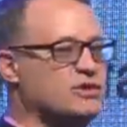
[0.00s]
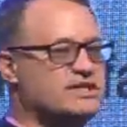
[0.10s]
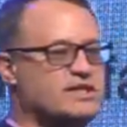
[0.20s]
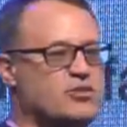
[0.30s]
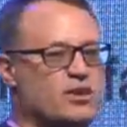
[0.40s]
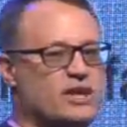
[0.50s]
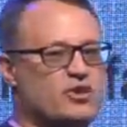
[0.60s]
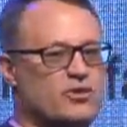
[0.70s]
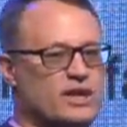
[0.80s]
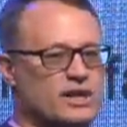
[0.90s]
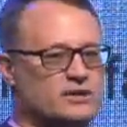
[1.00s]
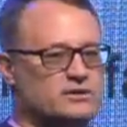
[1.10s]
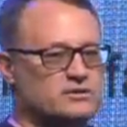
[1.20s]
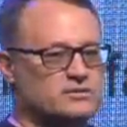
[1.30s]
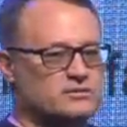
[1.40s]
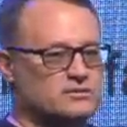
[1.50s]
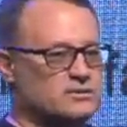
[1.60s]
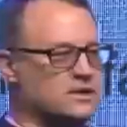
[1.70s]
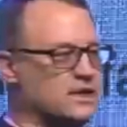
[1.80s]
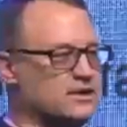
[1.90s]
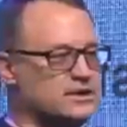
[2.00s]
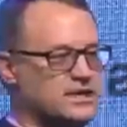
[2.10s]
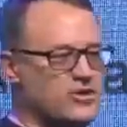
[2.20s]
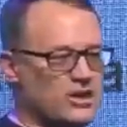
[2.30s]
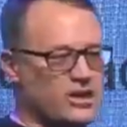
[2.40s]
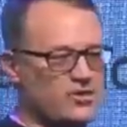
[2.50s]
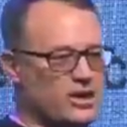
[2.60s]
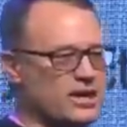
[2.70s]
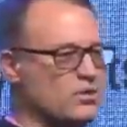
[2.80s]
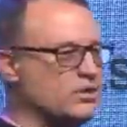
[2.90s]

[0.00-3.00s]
the secret ingredient. And the secret ingredient